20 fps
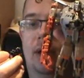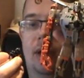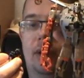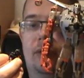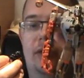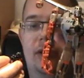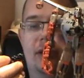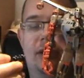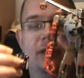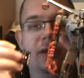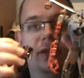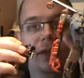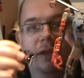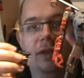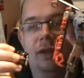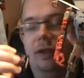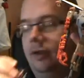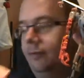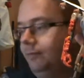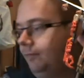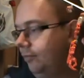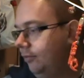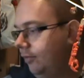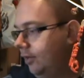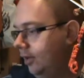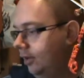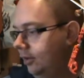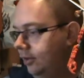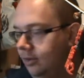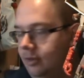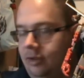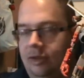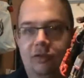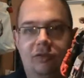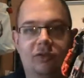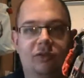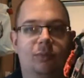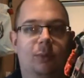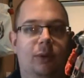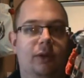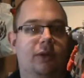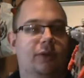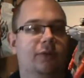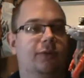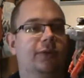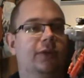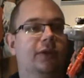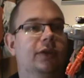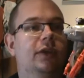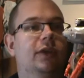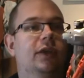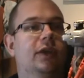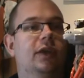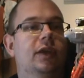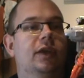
I think this is one of the